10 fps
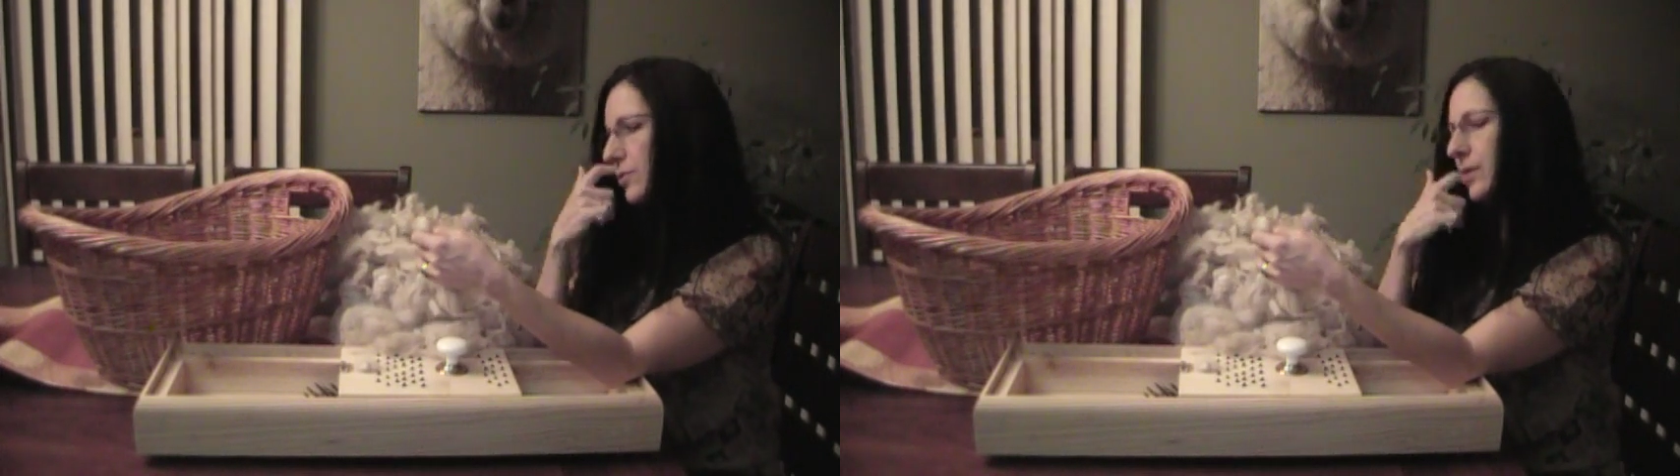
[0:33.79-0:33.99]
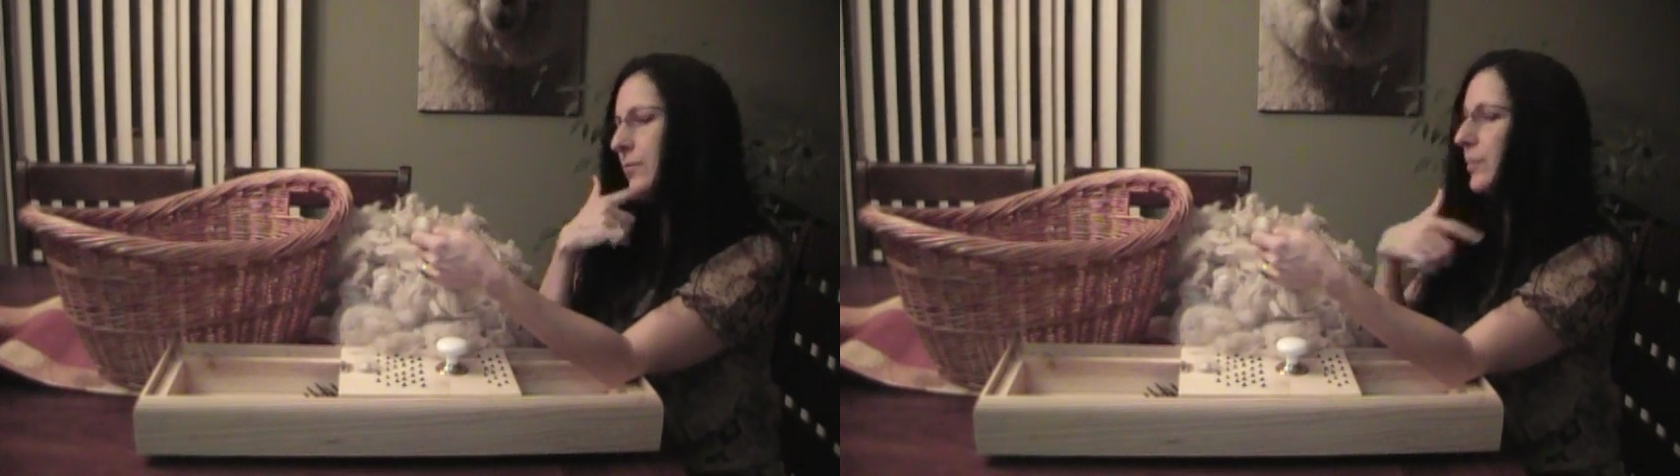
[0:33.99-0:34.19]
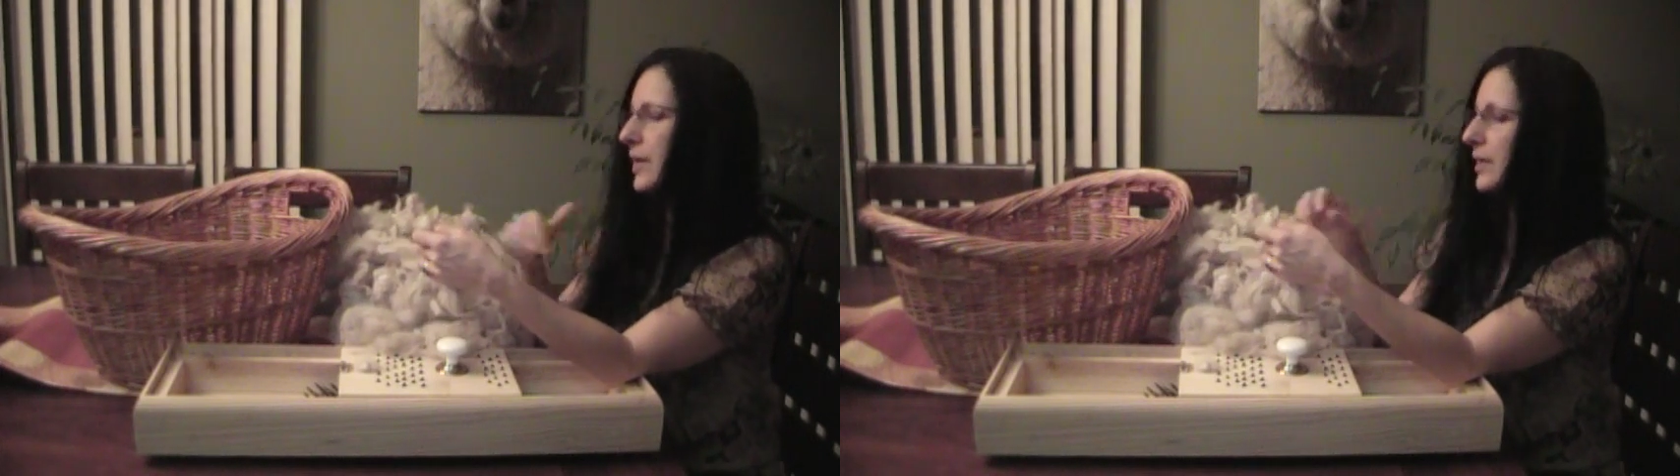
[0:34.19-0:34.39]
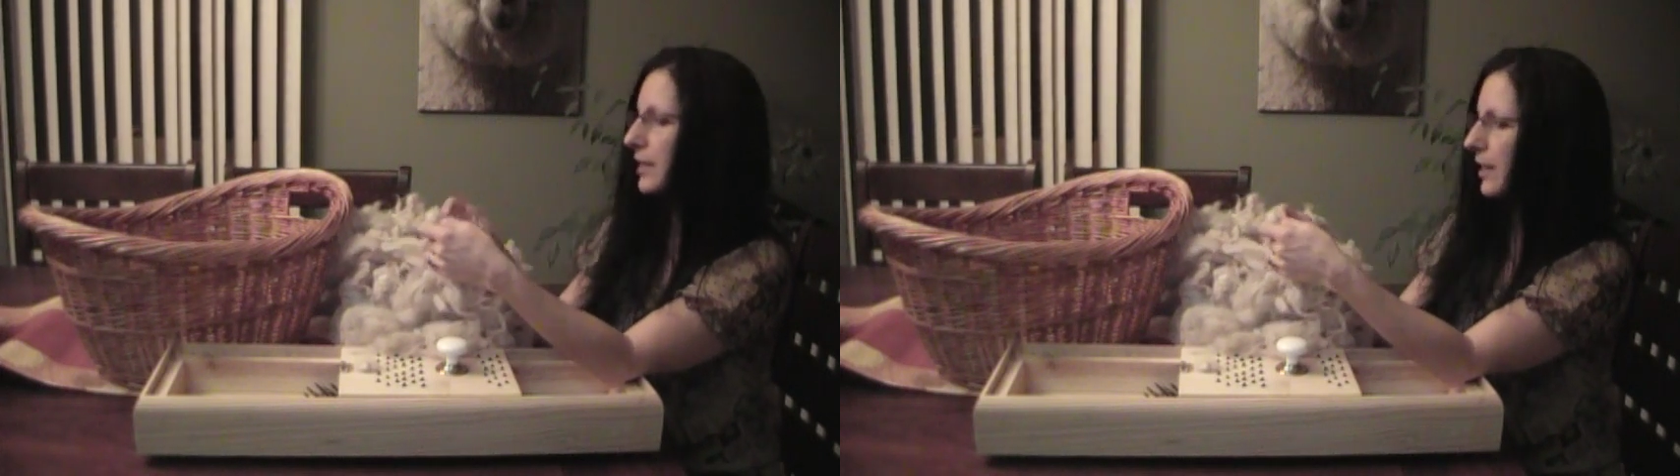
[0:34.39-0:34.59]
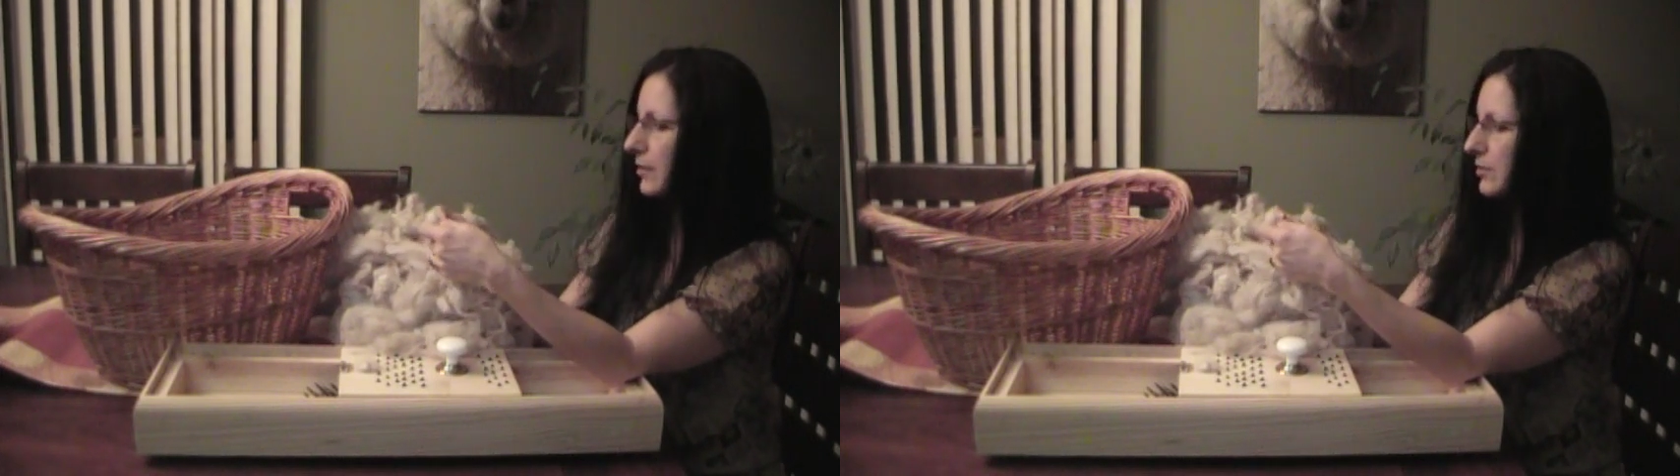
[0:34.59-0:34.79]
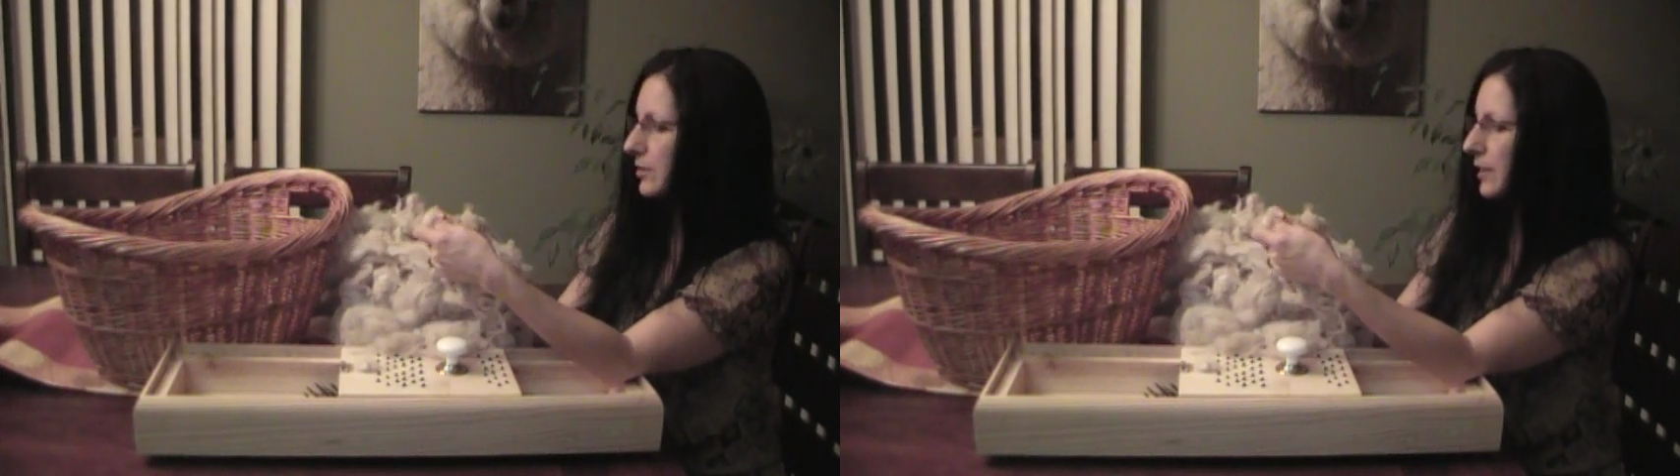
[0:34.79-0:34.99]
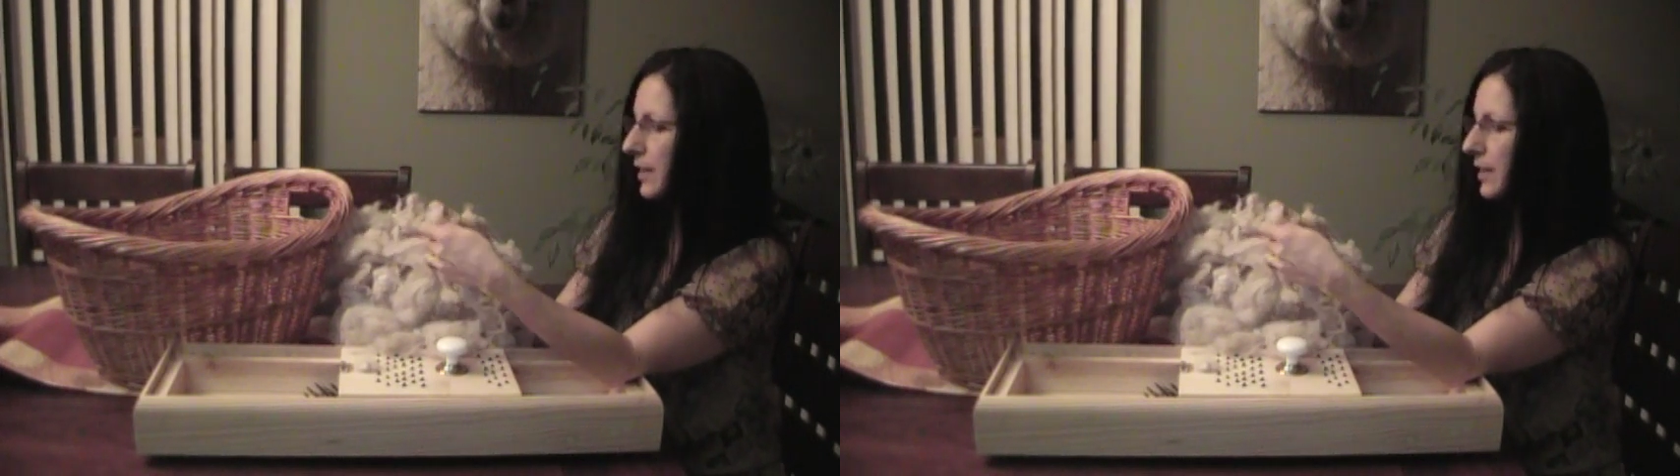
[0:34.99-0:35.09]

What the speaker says: or you can pick it out.